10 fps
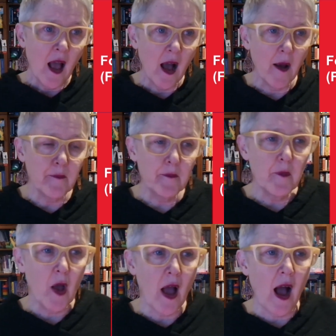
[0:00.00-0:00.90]
Um,
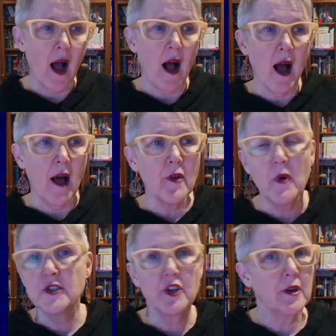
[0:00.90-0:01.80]

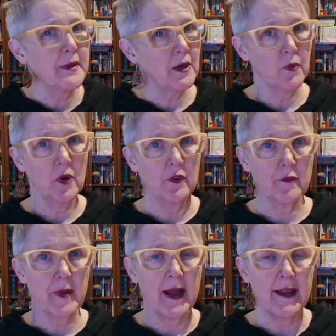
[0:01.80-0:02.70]
otherwise, you're going to be in a world
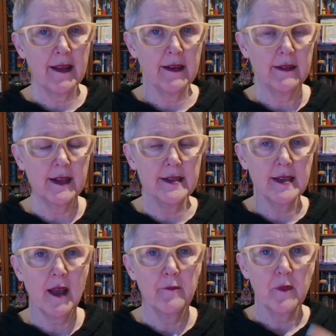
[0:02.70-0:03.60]
of pain. This,
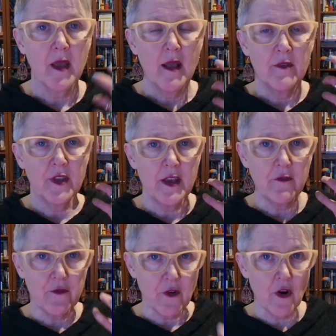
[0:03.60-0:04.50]
um, the
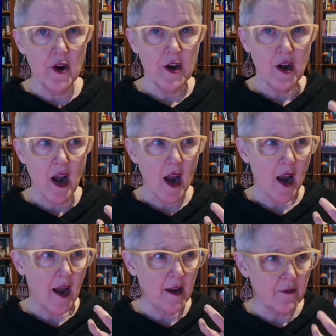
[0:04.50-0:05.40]
Foreign
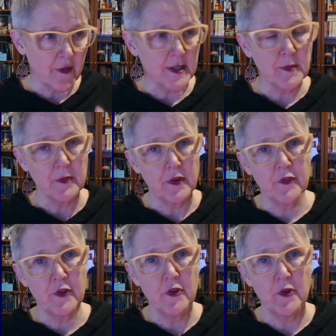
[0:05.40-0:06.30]
Investment
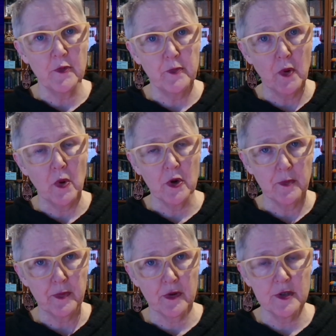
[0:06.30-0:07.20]
Review
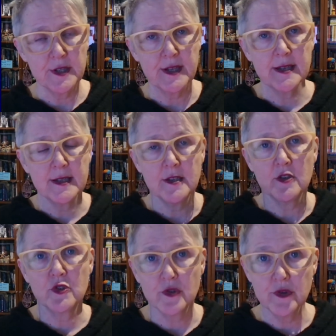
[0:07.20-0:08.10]
Board process is a
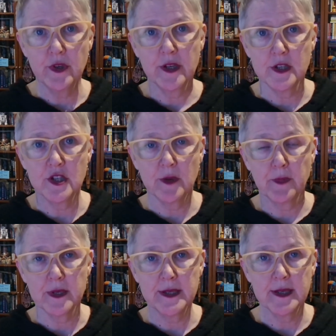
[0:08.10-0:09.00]
true condition
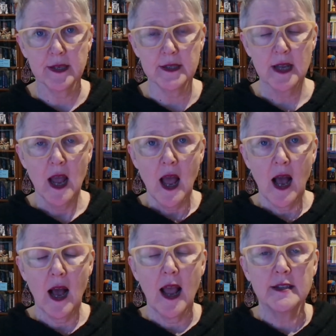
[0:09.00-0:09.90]
precedent,
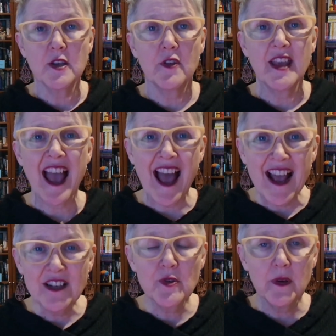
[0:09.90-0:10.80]
uh, and so the
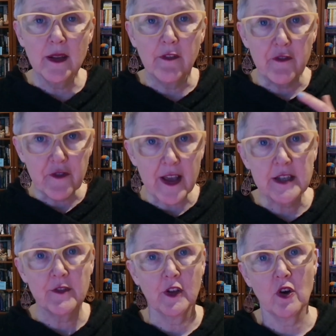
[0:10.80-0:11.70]
actual
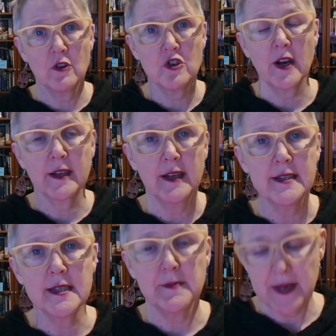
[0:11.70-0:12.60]
effect of the contract
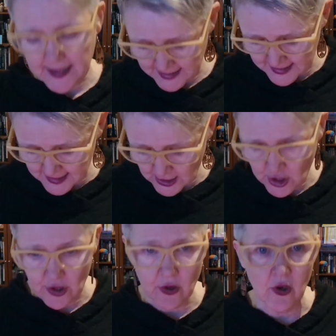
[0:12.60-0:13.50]
needs to be
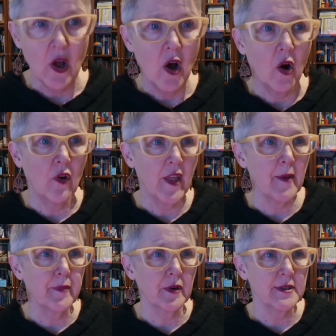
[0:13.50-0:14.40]
conditional on
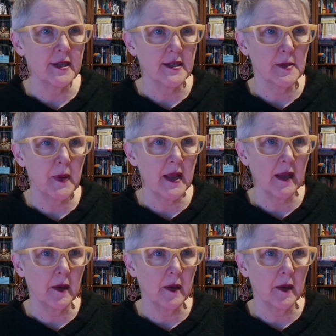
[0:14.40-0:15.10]
that process being